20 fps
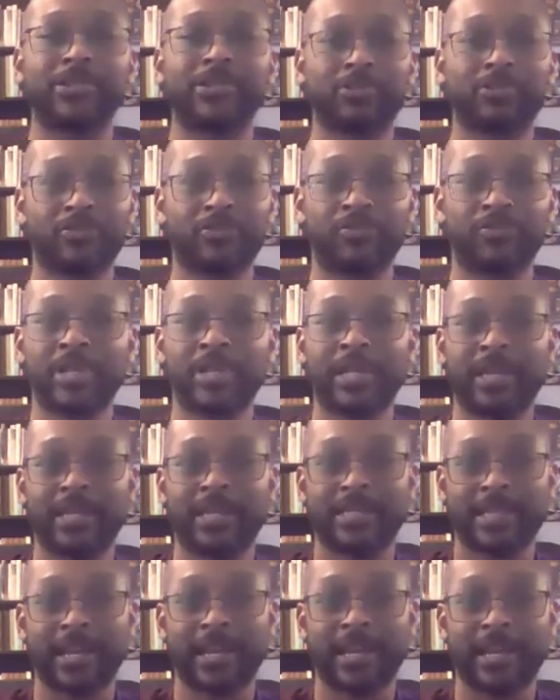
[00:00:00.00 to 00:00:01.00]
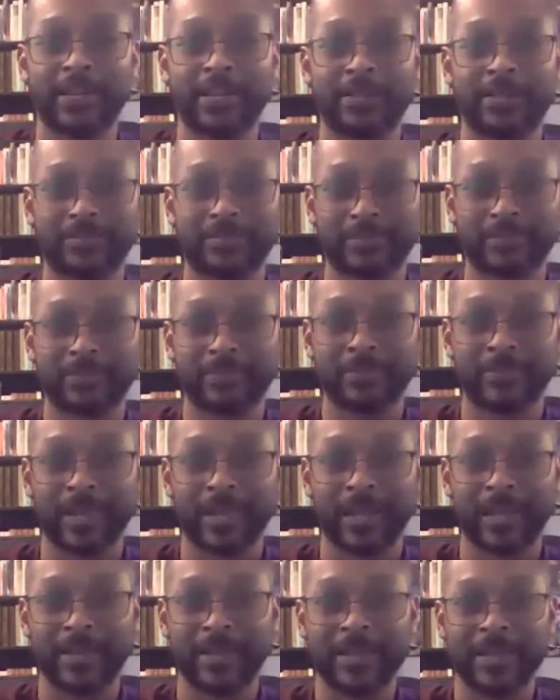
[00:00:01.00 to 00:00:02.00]
student from getting excited,
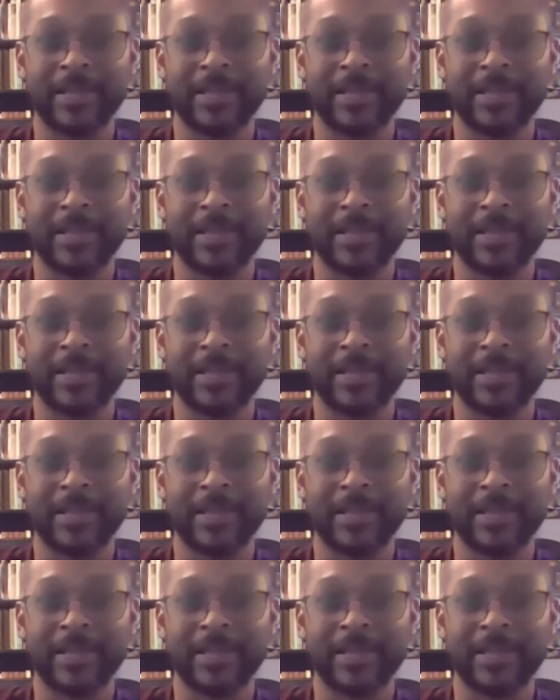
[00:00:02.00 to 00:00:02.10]
right?